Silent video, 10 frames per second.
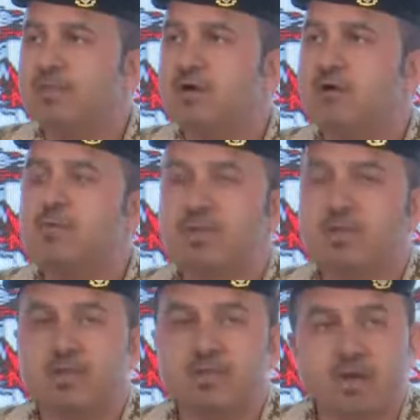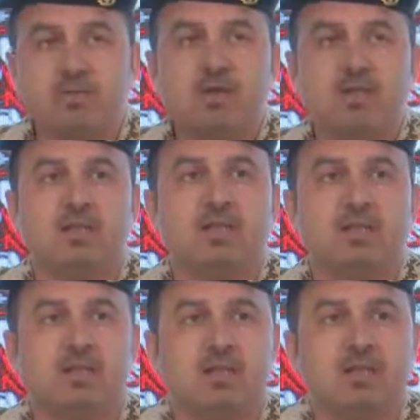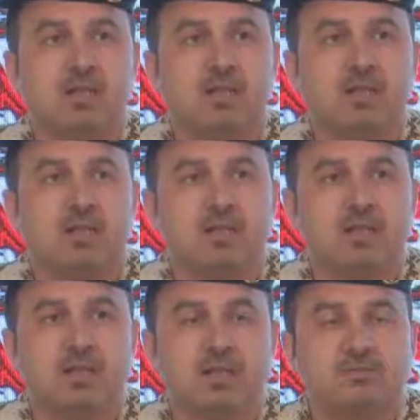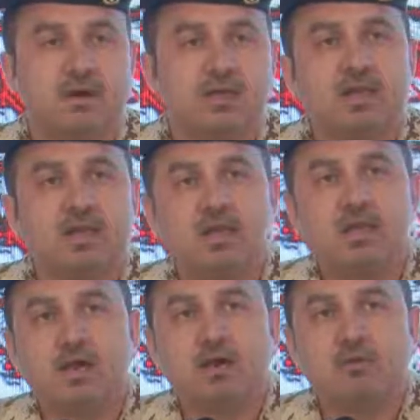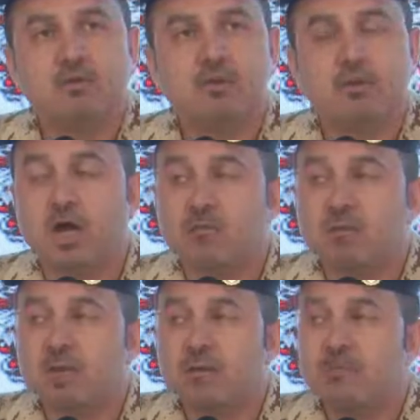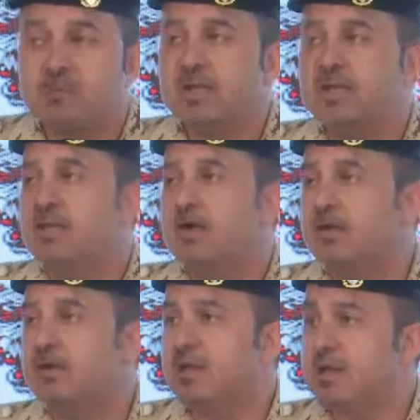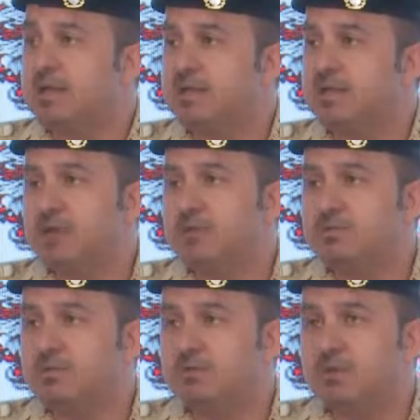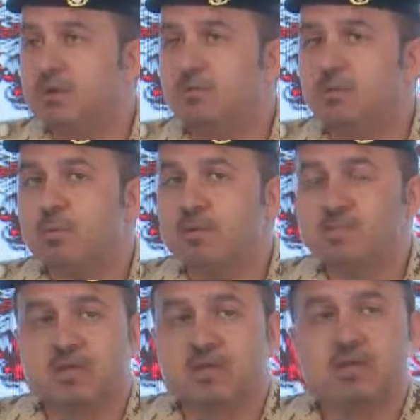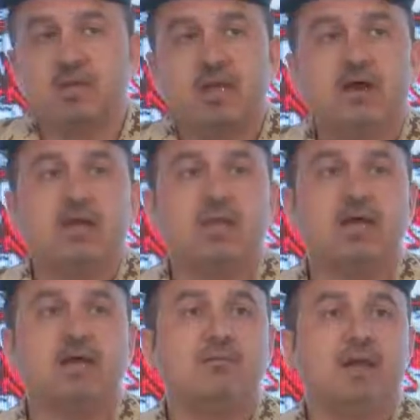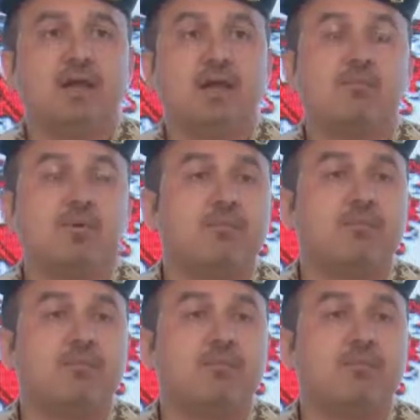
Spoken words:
We have seen the experience in the Kingdom of Bahrain, and those kids who took the vaccines still have good results.